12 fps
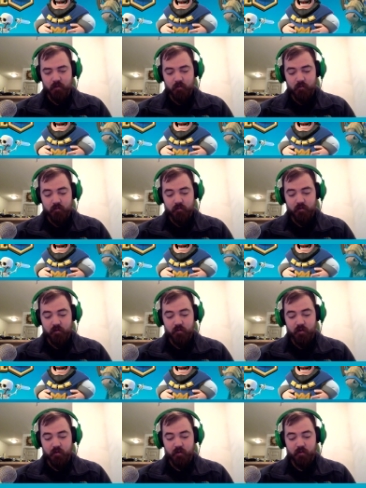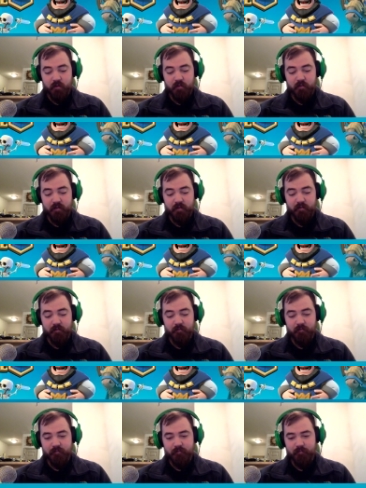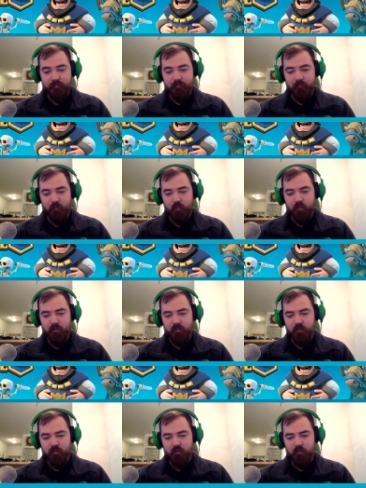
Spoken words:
If you use the Valkyrie, it might be 4.4.